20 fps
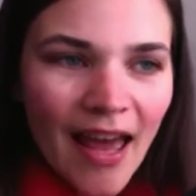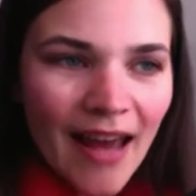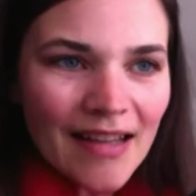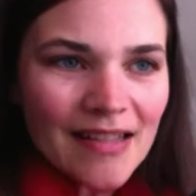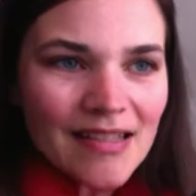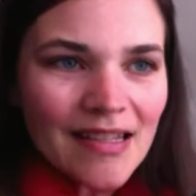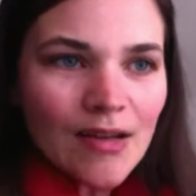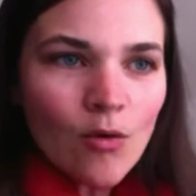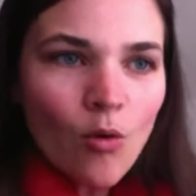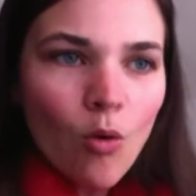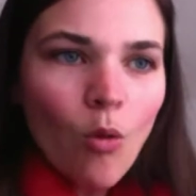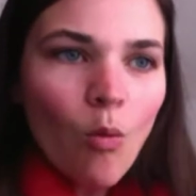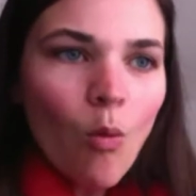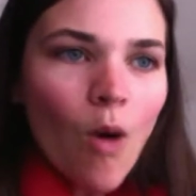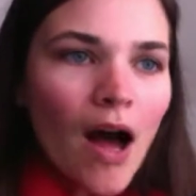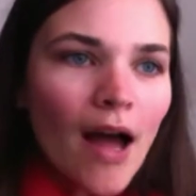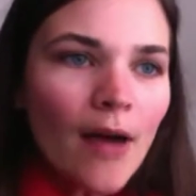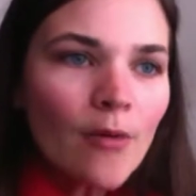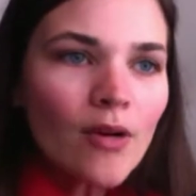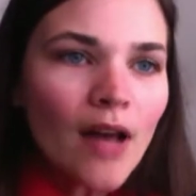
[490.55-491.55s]
And it's well,
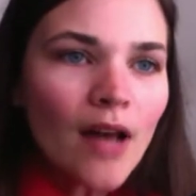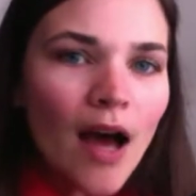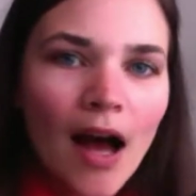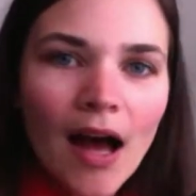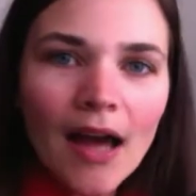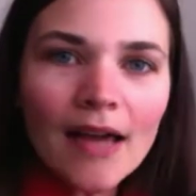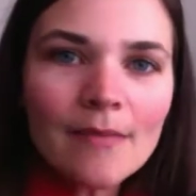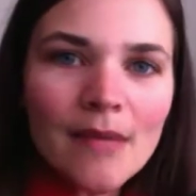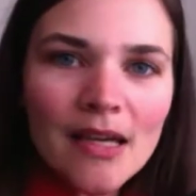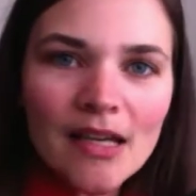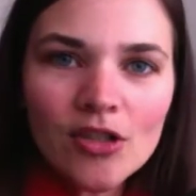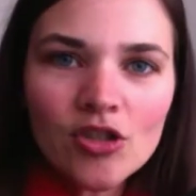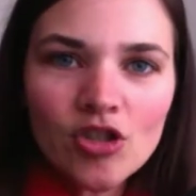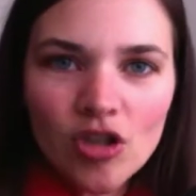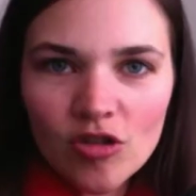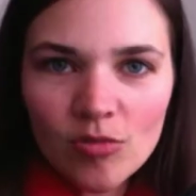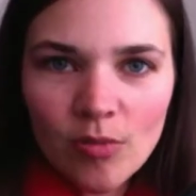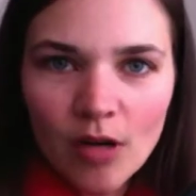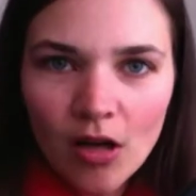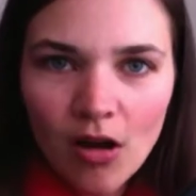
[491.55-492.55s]
why would I make a
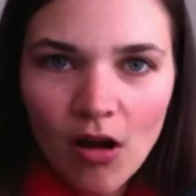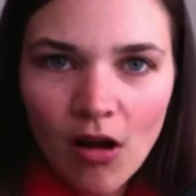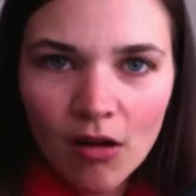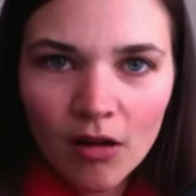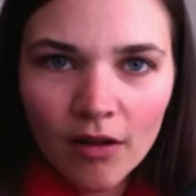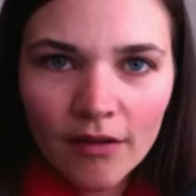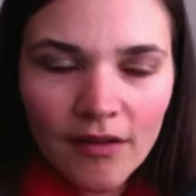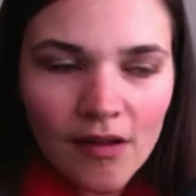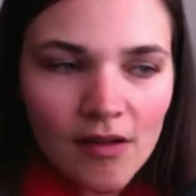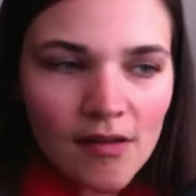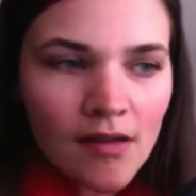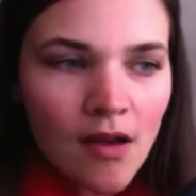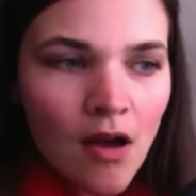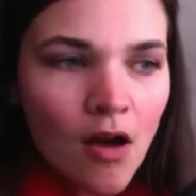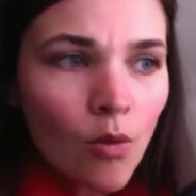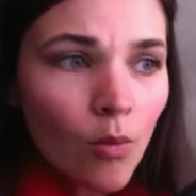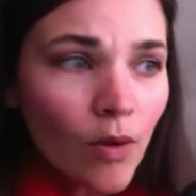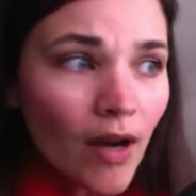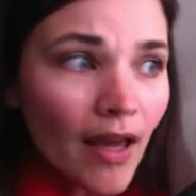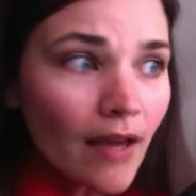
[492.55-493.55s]
judgment call on this
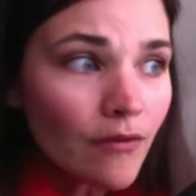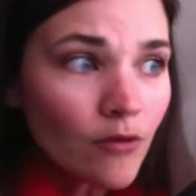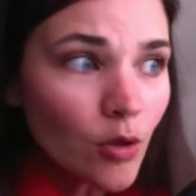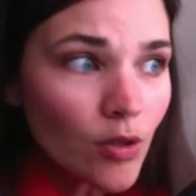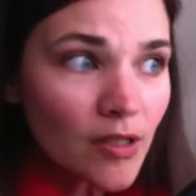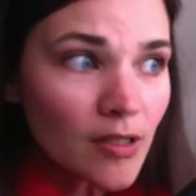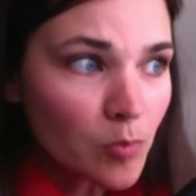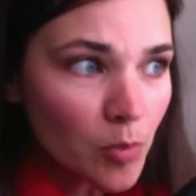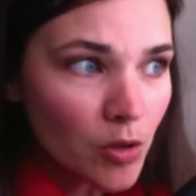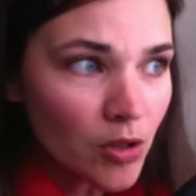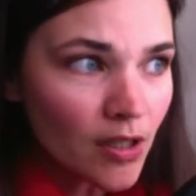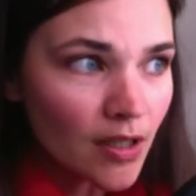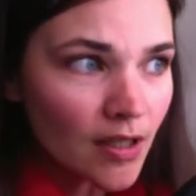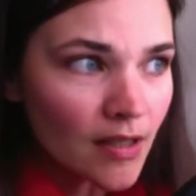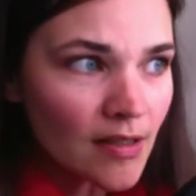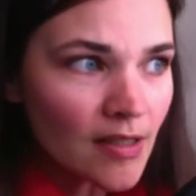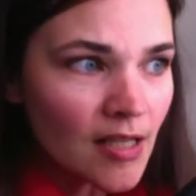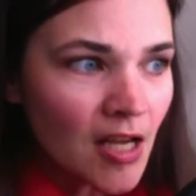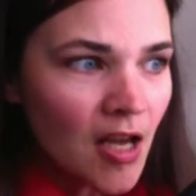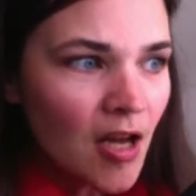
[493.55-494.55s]
when I have no
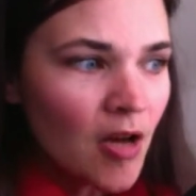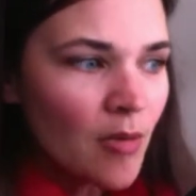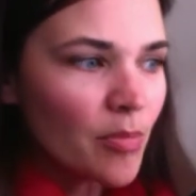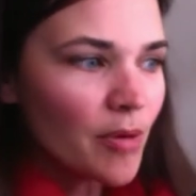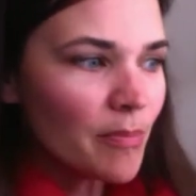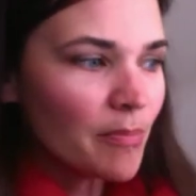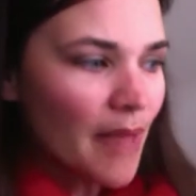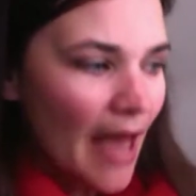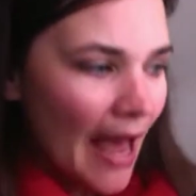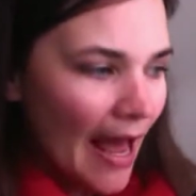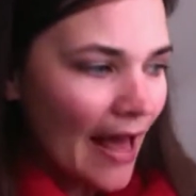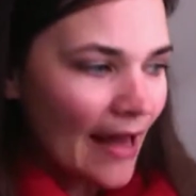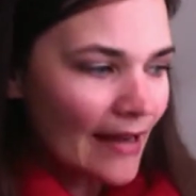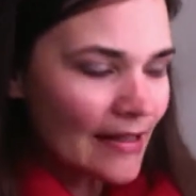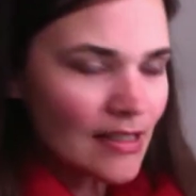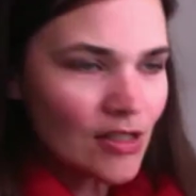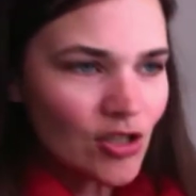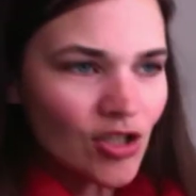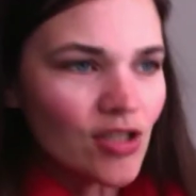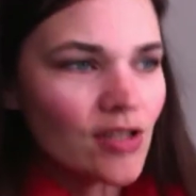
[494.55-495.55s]
experience? But Pat,
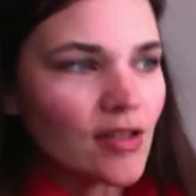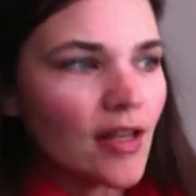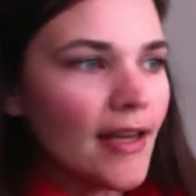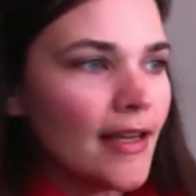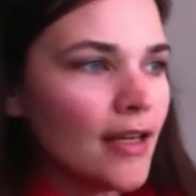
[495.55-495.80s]
he's just